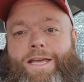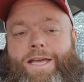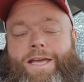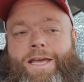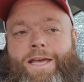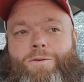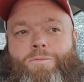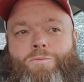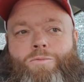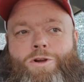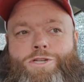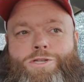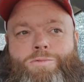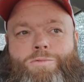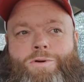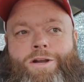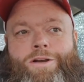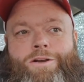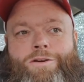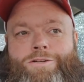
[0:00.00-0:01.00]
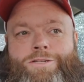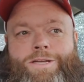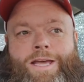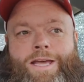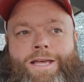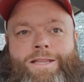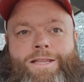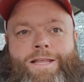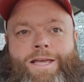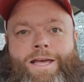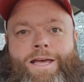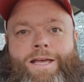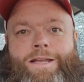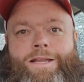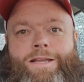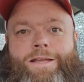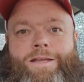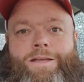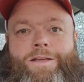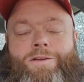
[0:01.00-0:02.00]
And once you understand that,
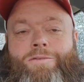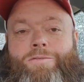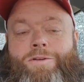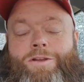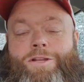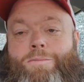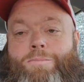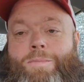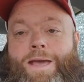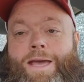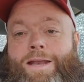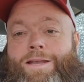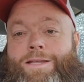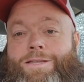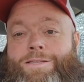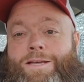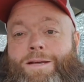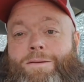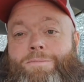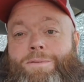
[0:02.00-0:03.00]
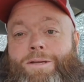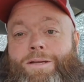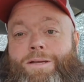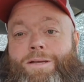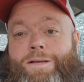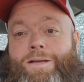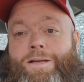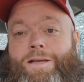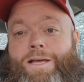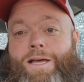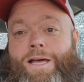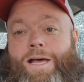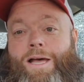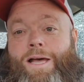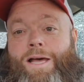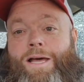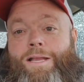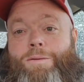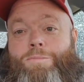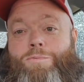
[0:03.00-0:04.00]
when the demand is up,
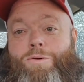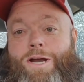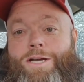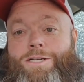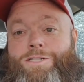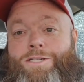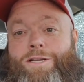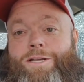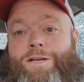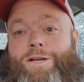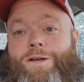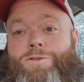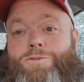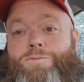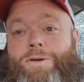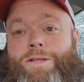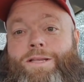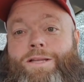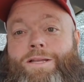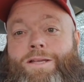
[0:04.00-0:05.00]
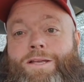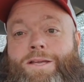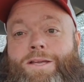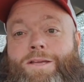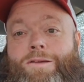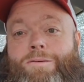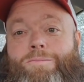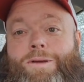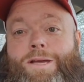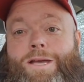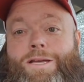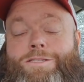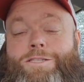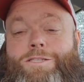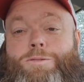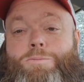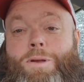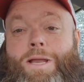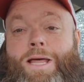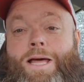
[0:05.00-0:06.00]
the price generally goes with it, because the
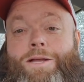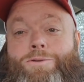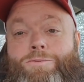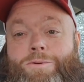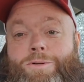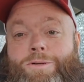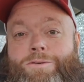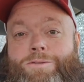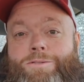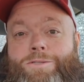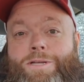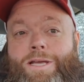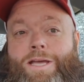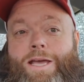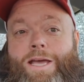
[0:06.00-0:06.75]
supply dwindles.